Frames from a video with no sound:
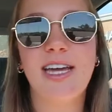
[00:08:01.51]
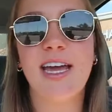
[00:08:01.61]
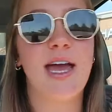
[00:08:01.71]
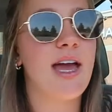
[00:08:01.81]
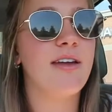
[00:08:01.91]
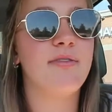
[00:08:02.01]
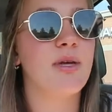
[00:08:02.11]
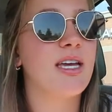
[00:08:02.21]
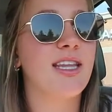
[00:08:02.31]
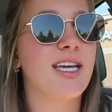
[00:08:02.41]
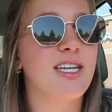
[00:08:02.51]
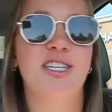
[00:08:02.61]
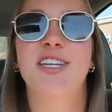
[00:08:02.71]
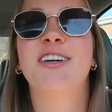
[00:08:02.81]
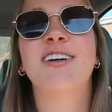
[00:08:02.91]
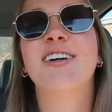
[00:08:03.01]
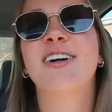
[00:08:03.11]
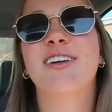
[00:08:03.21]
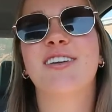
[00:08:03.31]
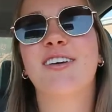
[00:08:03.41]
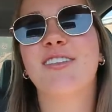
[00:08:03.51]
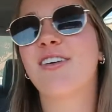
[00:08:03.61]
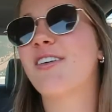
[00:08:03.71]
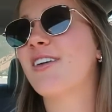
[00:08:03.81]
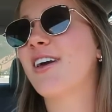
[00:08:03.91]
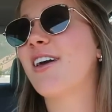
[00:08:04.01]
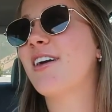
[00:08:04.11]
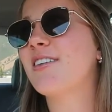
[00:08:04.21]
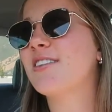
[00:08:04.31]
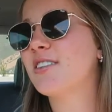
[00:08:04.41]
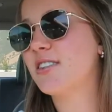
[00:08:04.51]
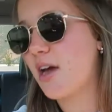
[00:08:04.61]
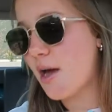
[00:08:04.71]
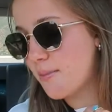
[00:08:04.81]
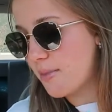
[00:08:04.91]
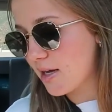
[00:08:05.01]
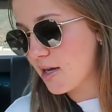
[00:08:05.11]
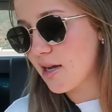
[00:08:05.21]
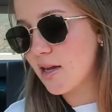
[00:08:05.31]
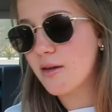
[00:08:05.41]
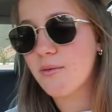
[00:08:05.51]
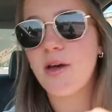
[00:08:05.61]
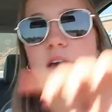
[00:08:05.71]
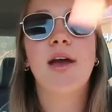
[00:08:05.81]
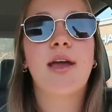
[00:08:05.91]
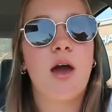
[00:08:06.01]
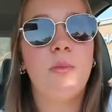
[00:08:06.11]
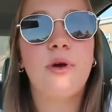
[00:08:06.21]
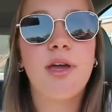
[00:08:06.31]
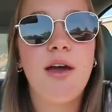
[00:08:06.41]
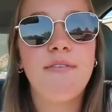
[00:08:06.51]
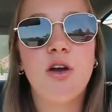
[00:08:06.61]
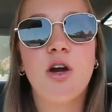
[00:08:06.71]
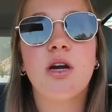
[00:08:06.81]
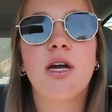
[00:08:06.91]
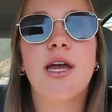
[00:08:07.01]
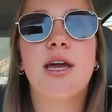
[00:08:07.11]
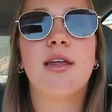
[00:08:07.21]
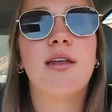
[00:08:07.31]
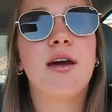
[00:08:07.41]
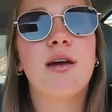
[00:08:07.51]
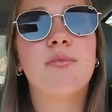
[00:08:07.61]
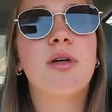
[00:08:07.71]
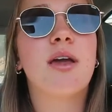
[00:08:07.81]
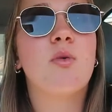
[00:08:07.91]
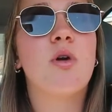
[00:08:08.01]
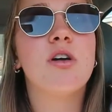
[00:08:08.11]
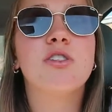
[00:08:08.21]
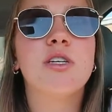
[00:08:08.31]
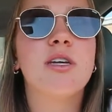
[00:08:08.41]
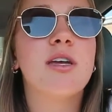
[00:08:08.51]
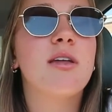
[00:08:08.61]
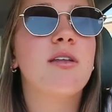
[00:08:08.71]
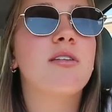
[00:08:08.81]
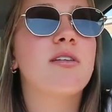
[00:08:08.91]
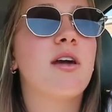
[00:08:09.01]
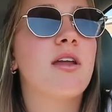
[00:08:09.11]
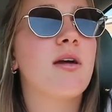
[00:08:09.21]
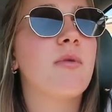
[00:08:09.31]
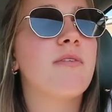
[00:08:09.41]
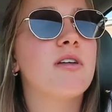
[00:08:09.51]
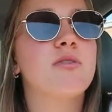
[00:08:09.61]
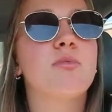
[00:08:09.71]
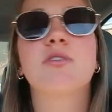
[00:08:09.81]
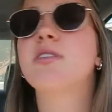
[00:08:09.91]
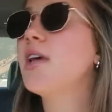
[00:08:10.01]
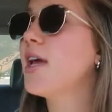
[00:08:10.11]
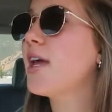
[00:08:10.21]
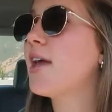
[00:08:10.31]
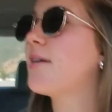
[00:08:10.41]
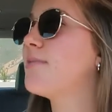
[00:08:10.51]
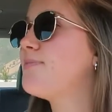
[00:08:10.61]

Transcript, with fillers: day ahead of me in the kitchen. Not a long day, just I'm making cowboy caviar and I'm like washing and cutting up my vegetables. Dang it!